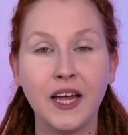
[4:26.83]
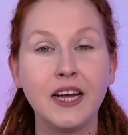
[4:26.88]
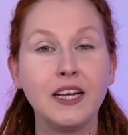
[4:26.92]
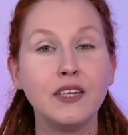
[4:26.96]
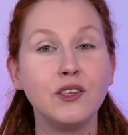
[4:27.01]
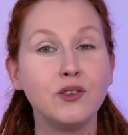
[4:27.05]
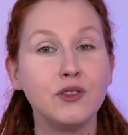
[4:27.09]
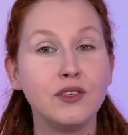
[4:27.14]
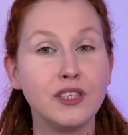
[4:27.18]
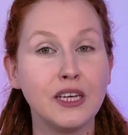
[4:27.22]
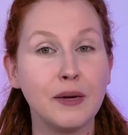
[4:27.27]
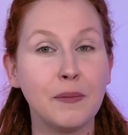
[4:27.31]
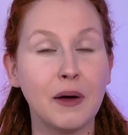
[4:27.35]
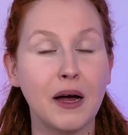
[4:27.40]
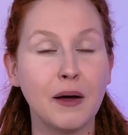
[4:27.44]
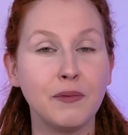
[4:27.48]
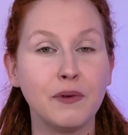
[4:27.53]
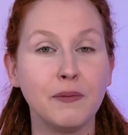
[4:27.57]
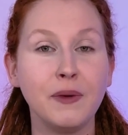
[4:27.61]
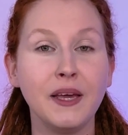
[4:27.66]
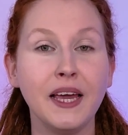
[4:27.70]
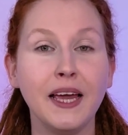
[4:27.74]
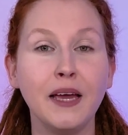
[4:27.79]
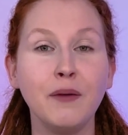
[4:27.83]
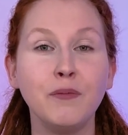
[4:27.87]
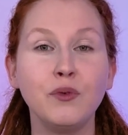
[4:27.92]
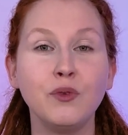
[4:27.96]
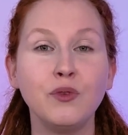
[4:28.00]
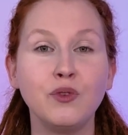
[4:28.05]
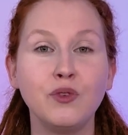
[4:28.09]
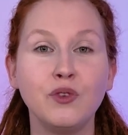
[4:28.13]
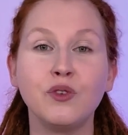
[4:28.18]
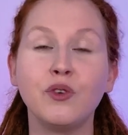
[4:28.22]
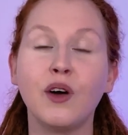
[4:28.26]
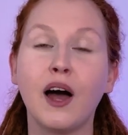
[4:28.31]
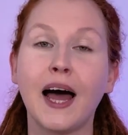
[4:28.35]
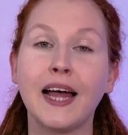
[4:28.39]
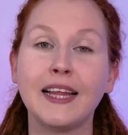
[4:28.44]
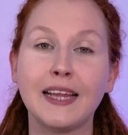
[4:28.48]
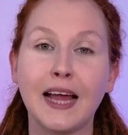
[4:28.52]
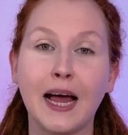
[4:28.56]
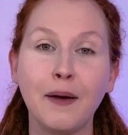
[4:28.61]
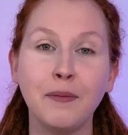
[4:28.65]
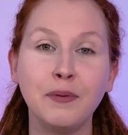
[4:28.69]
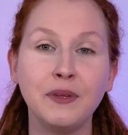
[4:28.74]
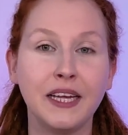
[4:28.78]
To sum up, be able to
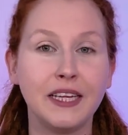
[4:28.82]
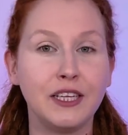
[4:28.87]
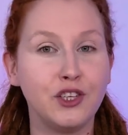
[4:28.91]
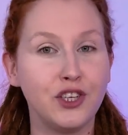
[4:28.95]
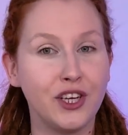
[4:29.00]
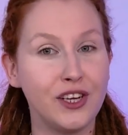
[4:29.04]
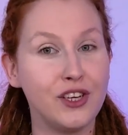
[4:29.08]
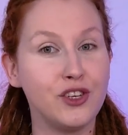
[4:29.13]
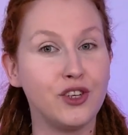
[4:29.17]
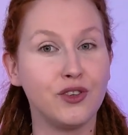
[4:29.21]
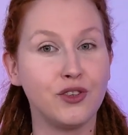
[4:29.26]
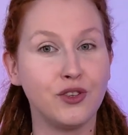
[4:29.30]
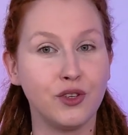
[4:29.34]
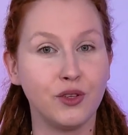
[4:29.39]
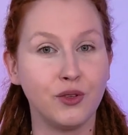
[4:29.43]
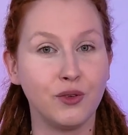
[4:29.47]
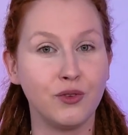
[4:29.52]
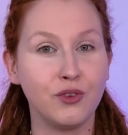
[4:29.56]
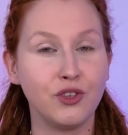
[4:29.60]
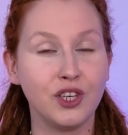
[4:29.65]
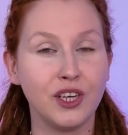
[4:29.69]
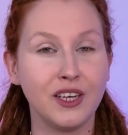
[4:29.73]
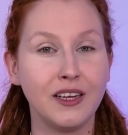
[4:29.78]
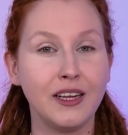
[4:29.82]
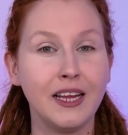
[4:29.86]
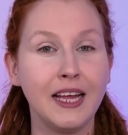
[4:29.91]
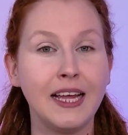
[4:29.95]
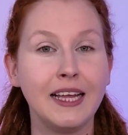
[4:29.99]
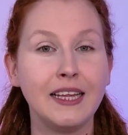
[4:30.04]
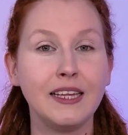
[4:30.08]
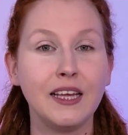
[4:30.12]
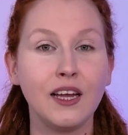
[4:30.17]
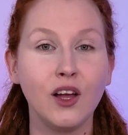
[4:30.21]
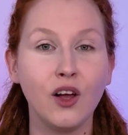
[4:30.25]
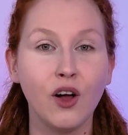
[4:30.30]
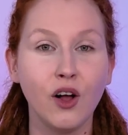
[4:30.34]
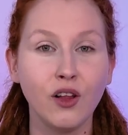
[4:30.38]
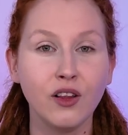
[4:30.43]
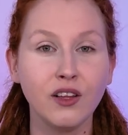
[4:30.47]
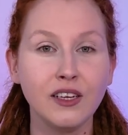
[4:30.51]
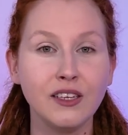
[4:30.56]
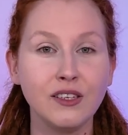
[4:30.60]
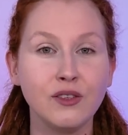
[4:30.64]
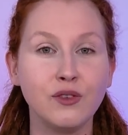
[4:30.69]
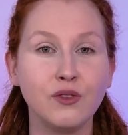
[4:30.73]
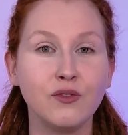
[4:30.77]
adapt and change your solution. The
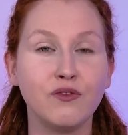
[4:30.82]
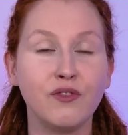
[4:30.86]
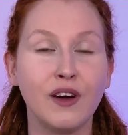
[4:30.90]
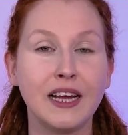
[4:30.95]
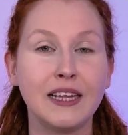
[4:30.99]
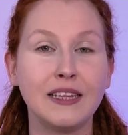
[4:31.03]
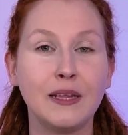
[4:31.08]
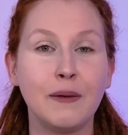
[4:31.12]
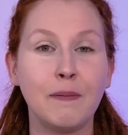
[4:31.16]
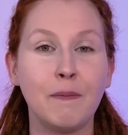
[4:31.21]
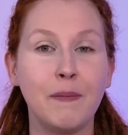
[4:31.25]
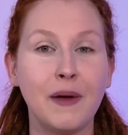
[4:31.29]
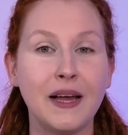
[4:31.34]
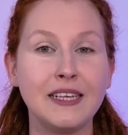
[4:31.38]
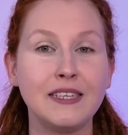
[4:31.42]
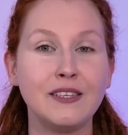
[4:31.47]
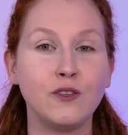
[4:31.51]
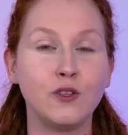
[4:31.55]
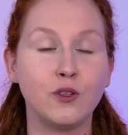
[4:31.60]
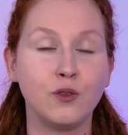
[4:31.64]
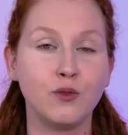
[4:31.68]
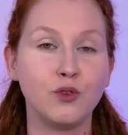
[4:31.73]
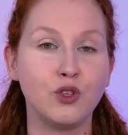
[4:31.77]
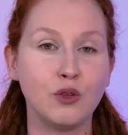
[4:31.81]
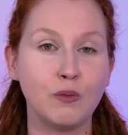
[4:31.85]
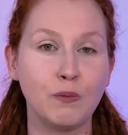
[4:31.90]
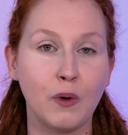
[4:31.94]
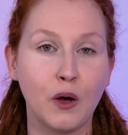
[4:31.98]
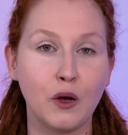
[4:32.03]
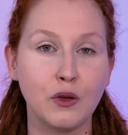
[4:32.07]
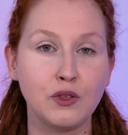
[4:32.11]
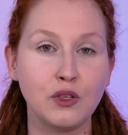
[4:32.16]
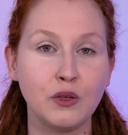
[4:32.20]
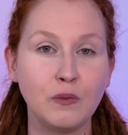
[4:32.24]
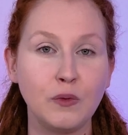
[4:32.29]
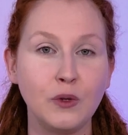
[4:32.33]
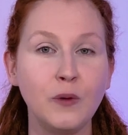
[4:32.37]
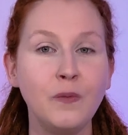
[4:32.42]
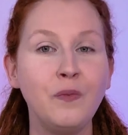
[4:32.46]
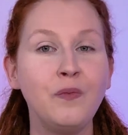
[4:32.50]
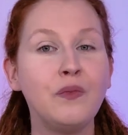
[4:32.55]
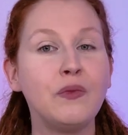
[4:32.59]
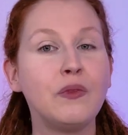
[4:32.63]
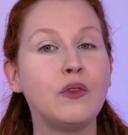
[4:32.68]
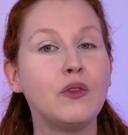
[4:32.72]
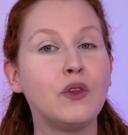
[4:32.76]
goal is to find the best solution
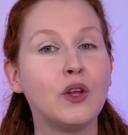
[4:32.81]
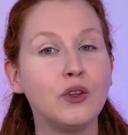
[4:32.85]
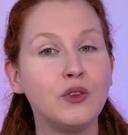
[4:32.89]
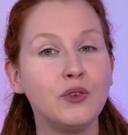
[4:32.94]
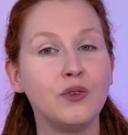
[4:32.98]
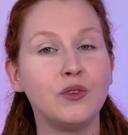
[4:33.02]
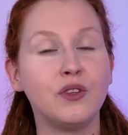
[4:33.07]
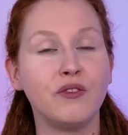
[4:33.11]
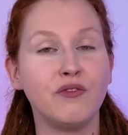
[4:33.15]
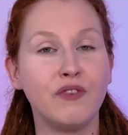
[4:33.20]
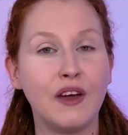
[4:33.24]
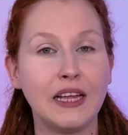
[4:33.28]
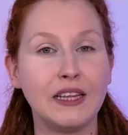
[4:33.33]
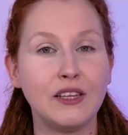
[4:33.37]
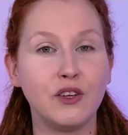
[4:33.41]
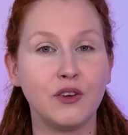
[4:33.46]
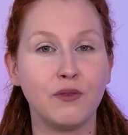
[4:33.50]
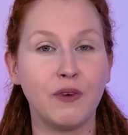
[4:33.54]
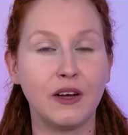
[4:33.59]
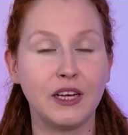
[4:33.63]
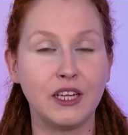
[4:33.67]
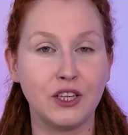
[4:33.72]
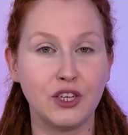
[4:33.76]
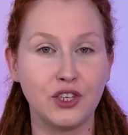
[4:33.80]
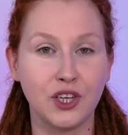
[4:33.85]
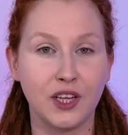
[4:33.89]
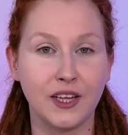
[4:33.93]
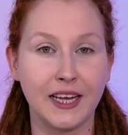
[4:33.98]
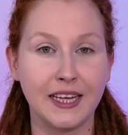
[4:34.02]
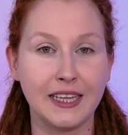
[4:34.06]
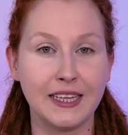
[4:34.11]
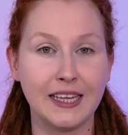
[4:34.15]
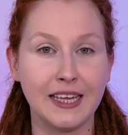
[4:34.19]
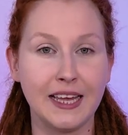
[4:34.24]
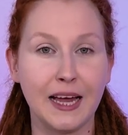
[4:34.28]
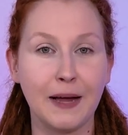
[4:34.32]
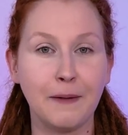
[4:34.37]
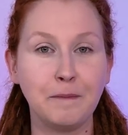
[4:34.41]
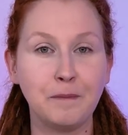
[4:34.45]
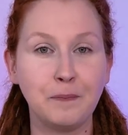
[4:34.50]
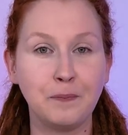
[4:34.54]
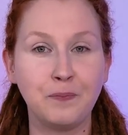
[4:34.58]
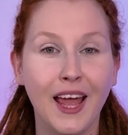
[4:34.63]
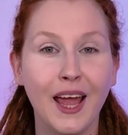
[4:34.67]
possible, not to defend your initial idea.